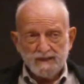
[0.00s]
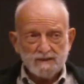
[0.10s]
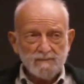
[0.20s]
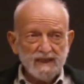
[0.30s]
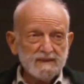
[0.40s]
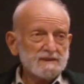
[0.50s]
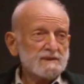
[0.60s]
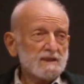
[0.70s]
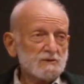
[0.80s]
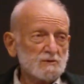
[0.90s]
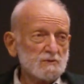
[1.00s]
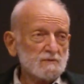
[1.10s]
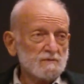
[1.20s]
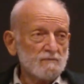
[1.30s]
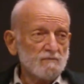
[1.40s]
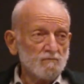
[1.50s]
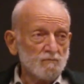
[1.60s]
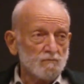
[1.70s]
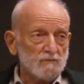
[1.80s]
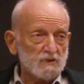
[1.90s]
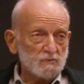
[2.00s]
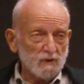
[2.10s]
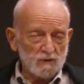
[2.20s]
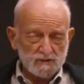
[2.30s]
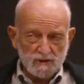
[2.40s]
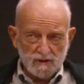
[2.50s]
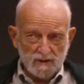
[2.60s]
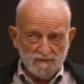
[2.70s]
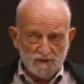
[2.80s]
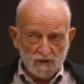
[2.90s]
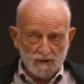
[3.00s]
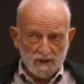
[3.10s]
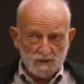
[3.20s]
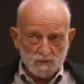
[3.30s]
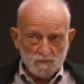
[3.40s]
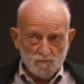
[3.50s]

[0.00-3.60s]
to make decisions between alternative theories.